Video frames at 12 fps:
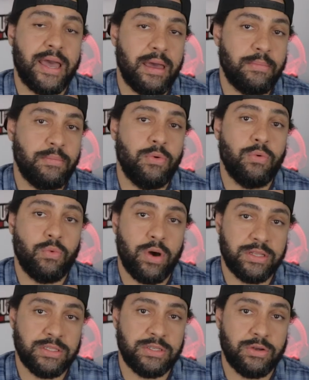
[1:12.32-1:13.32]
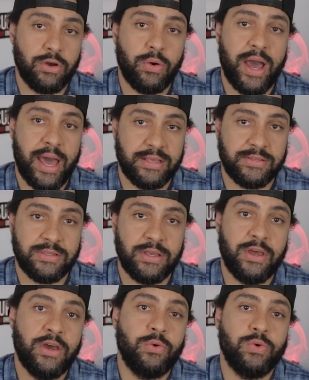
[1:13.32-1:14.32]
M10S,
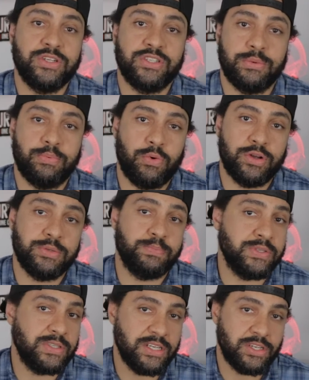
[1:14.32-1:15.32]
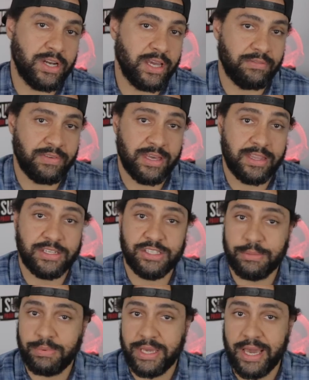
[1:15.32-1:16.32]
which supports positioning via the
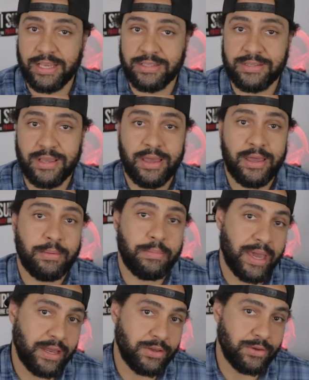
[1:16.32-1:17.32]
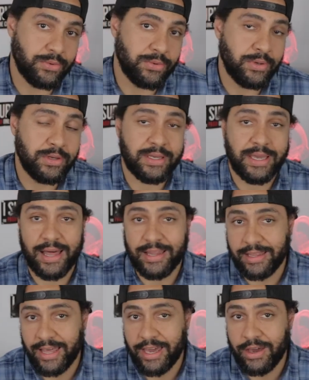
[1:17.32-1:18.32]
GPS, Beidou,
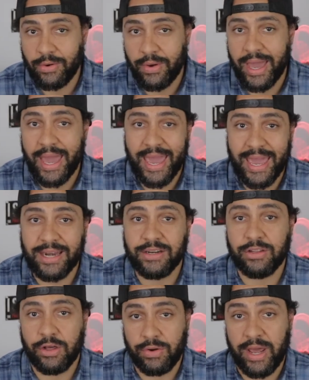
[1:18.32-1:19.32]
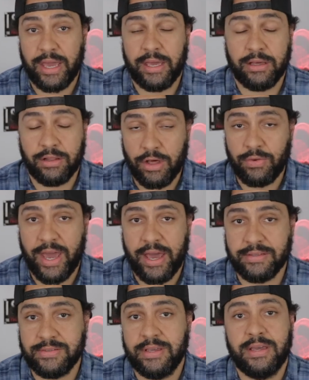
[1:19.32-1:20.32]
Galileo, and
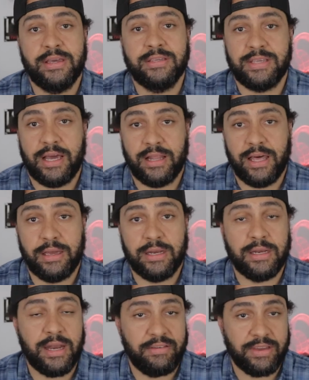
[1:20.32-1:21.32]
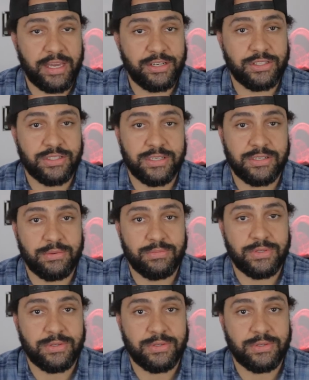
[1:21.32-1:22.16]
GLONASS satellite navigation systems.